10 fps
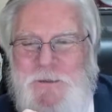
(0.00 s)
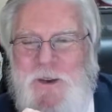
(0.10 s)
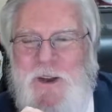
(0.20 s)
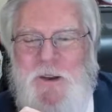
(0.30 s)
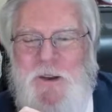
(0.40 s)
we're
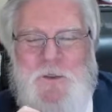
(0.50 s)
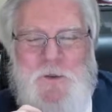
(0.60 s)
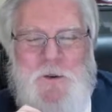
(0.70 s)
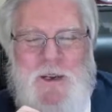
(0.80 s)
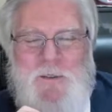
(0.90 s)
all looking
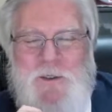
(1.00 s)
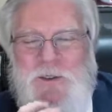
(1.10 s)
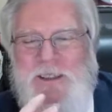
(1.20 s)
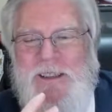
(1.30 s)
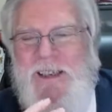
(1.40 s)
for, right,
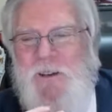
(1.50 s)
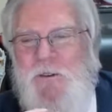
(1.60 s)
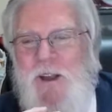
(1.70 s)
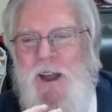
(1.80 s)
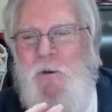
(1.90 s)
Rosa?
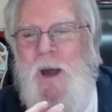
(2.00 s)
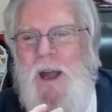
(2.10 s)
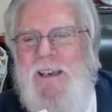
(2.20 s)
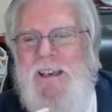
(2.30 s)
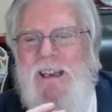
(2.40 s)
We're all
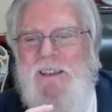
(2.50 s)
wanting